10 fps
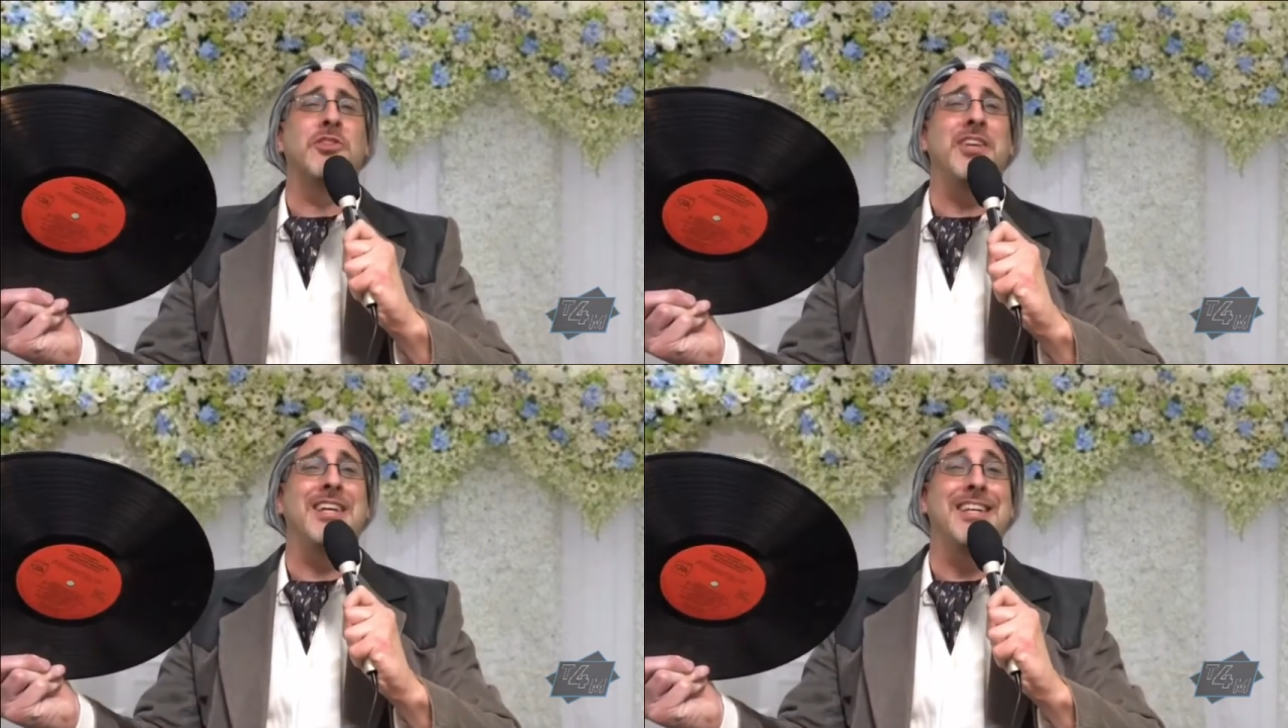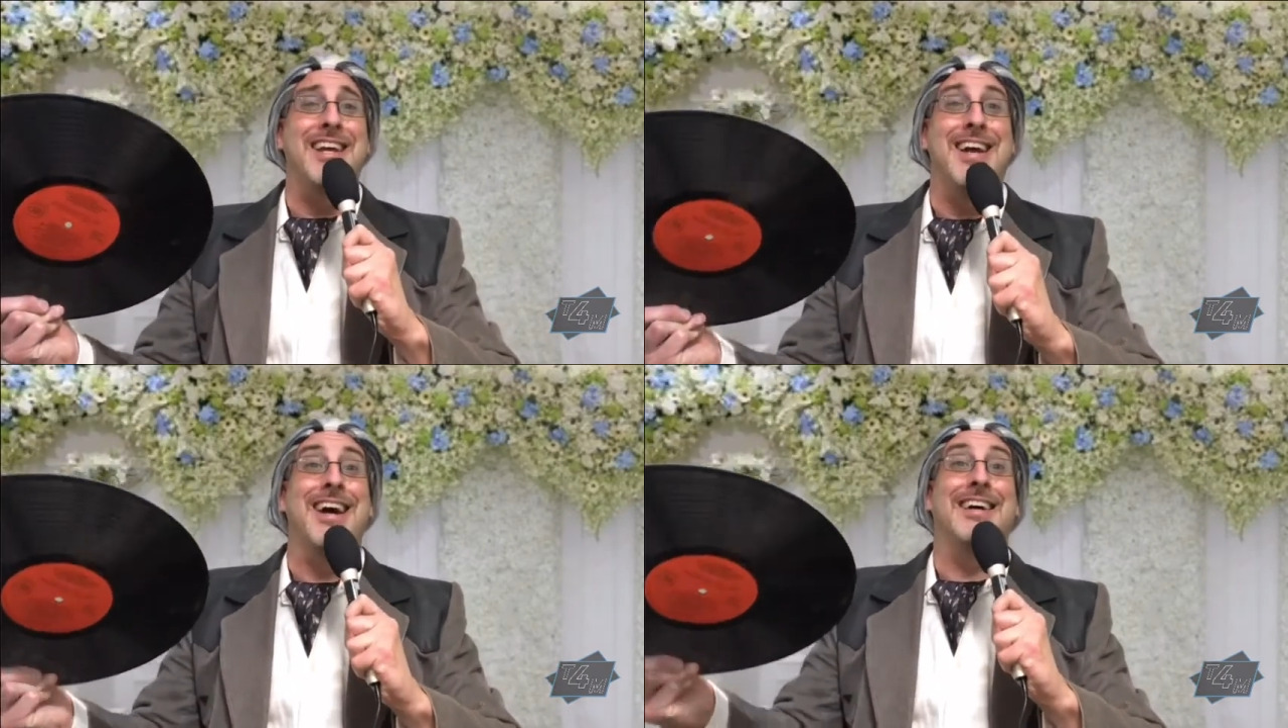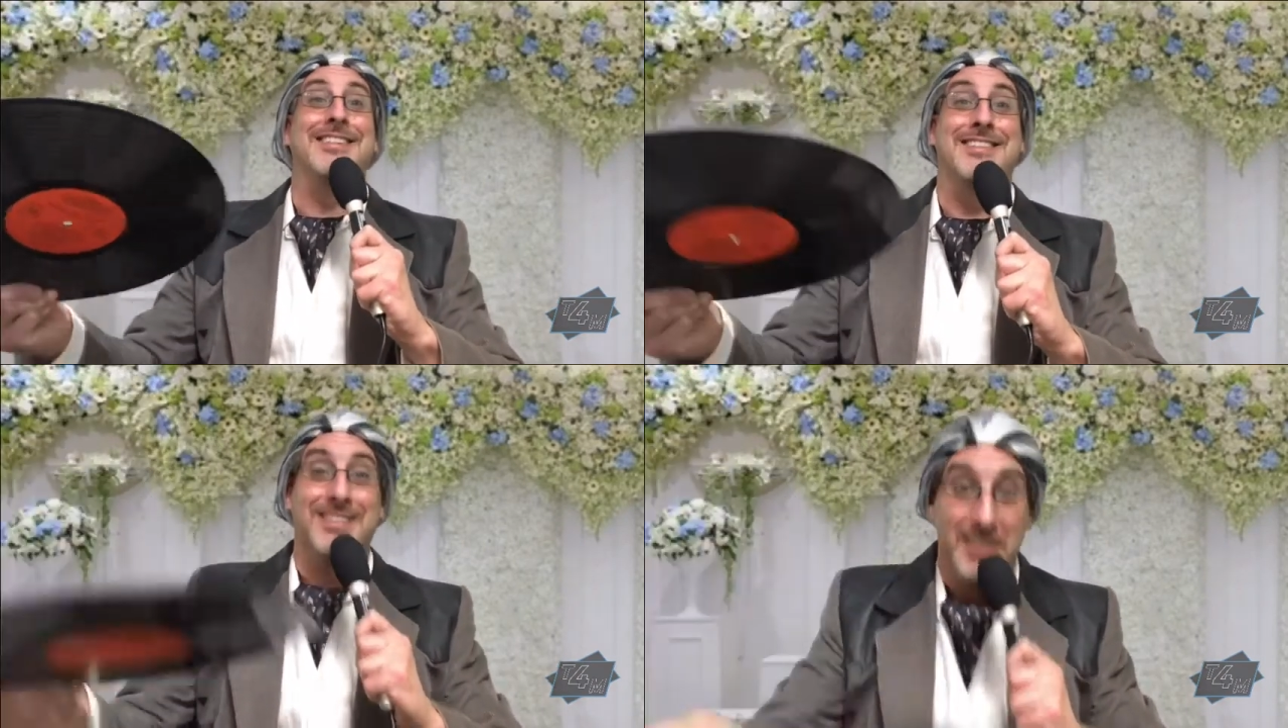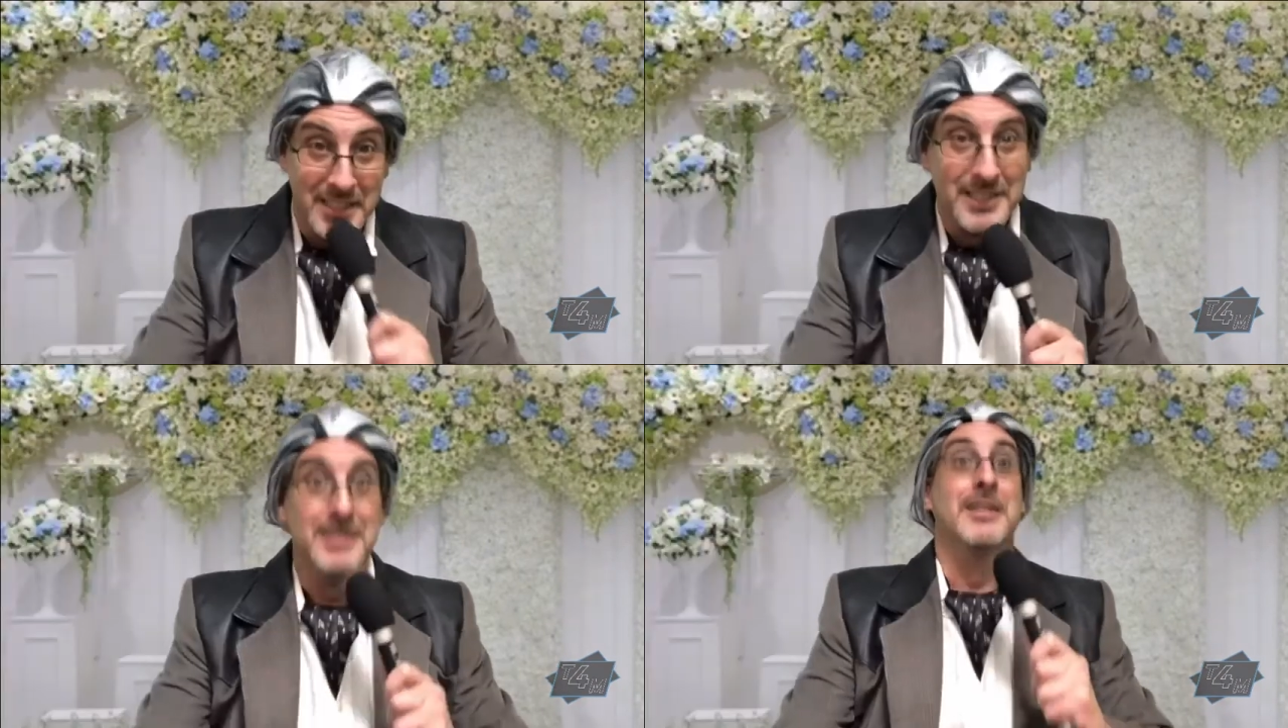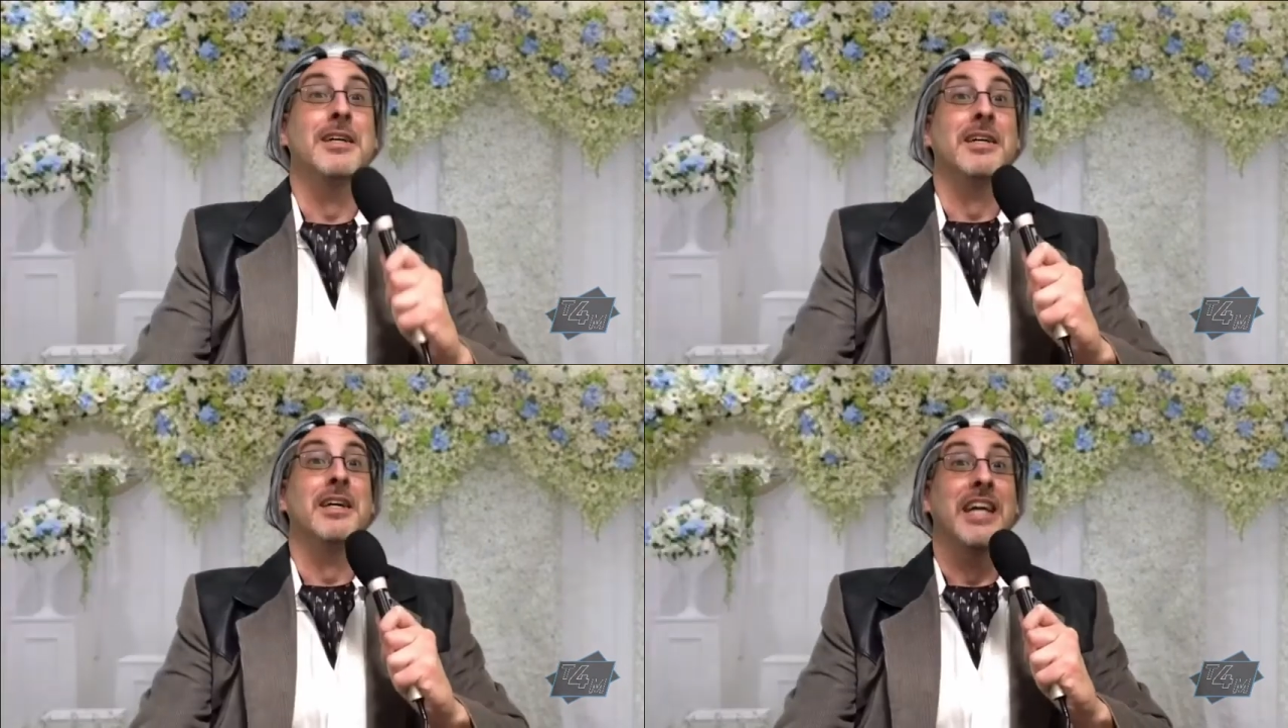the years.
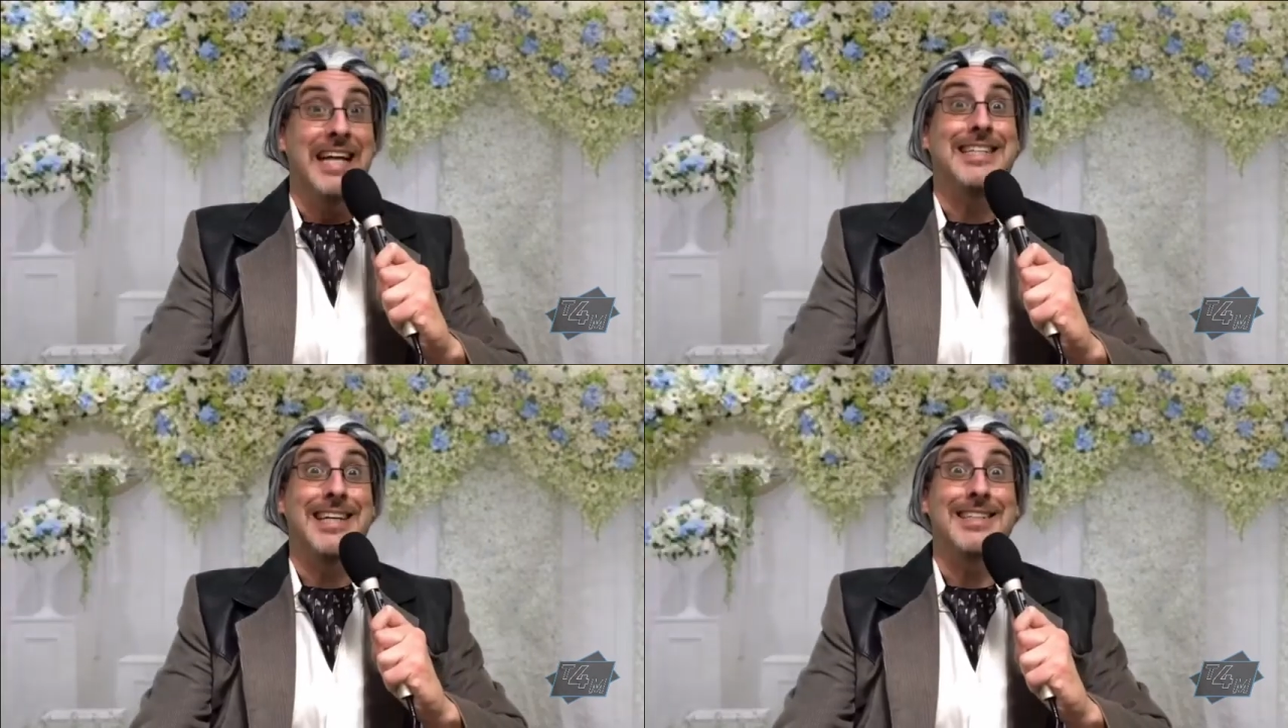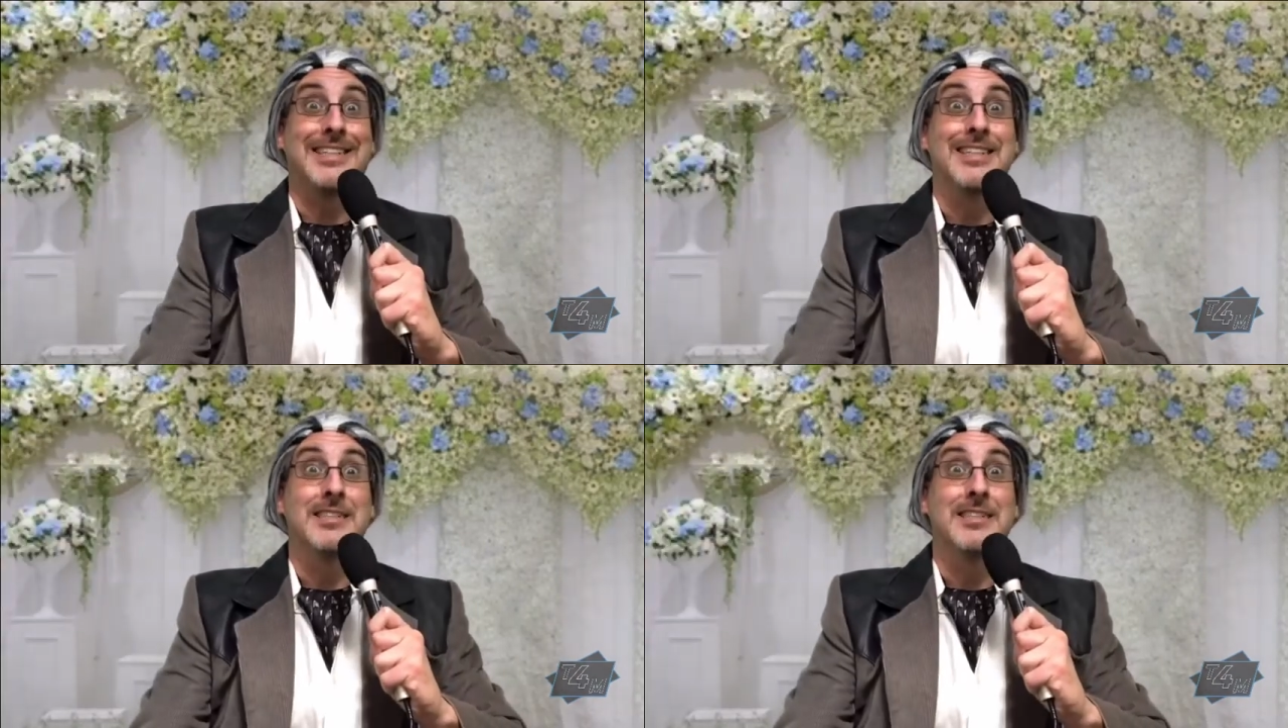Hit it!